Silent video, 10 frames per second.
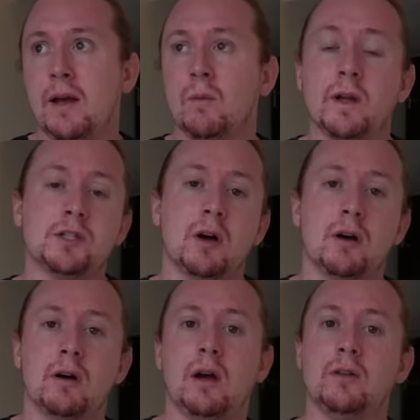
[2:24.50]
which
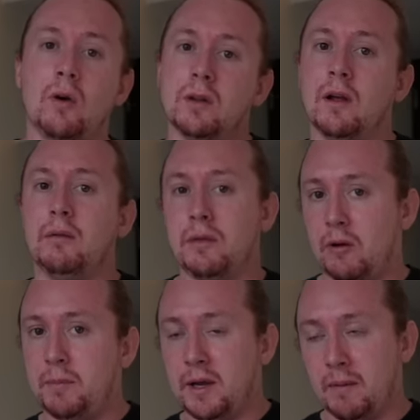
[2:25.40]
are an online
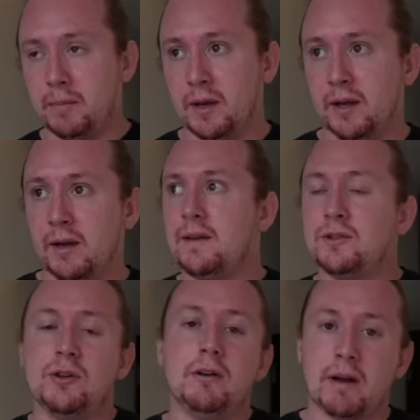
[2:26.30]
therapy company.
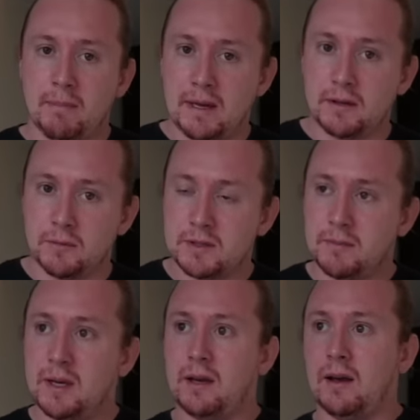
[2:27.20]
Julia recommended them to
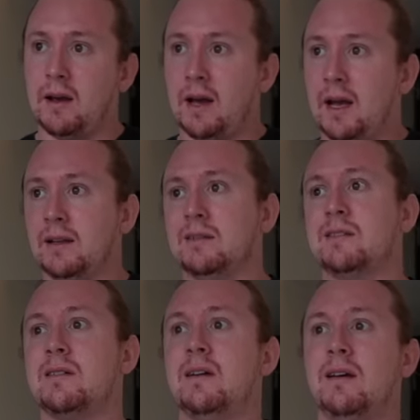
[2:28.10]
me, and
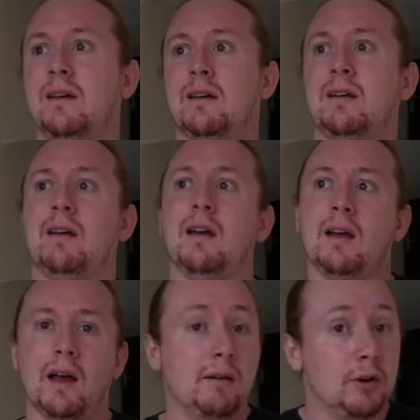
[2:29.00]

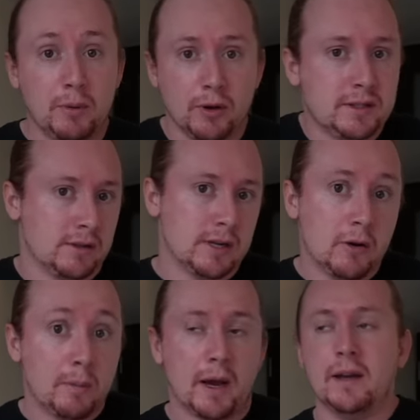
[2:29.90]
I'm going to be honest, I was a
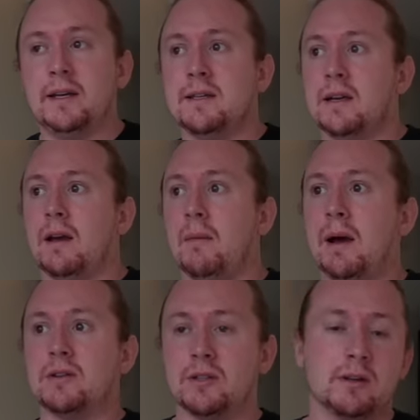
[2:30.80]
little bit uneasy
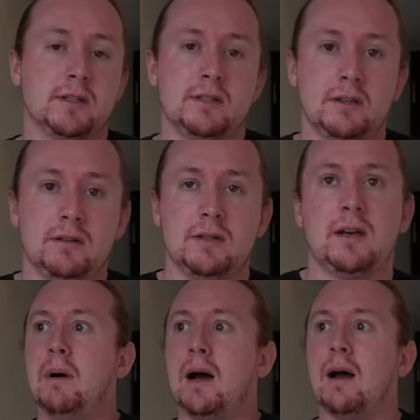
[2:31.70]
about starting to use
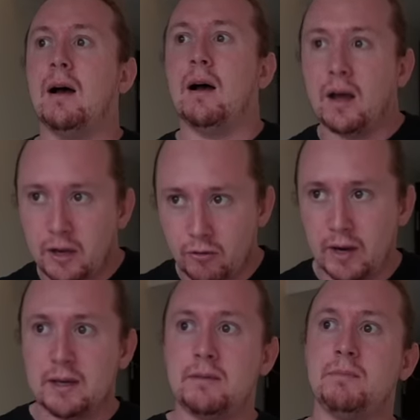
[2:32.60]
it, but I
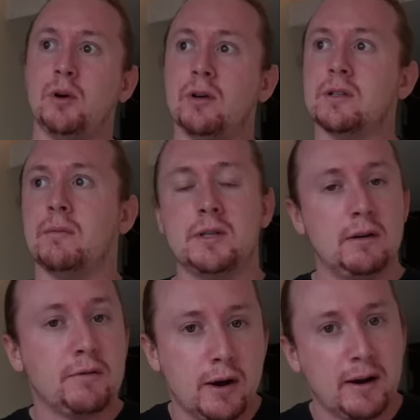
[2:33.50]
agreed because I was in
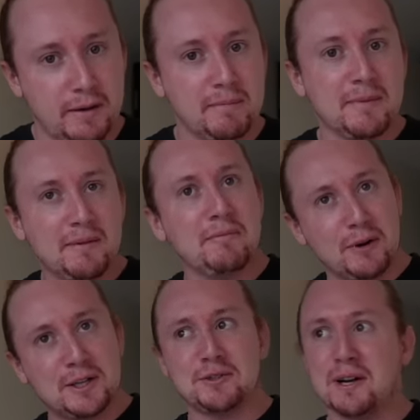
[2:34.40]
a very,
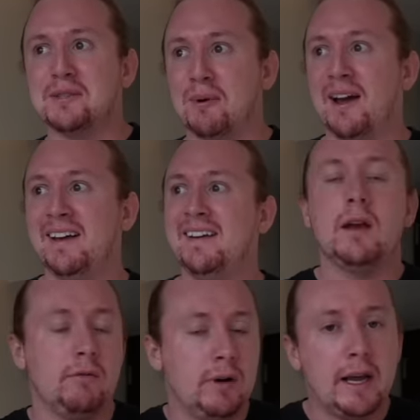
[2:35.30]
very stressed way.
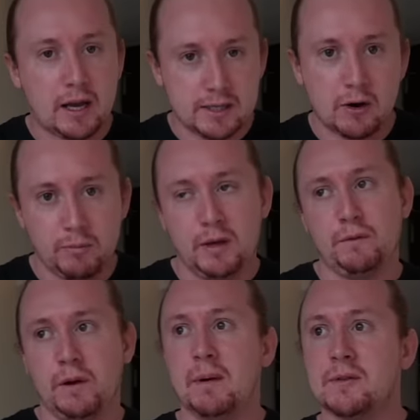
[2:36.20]
It really has helped me
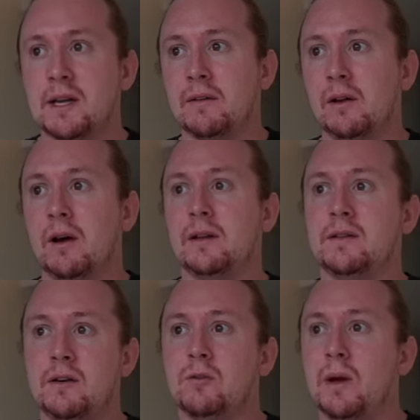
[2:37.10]
three months down the line
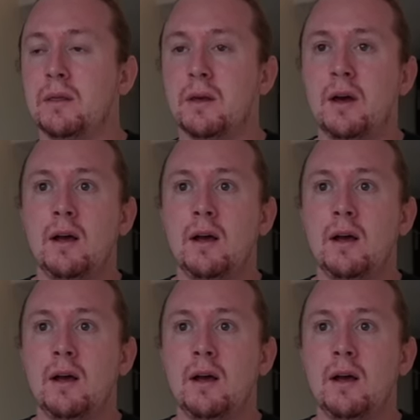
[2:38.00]
deal with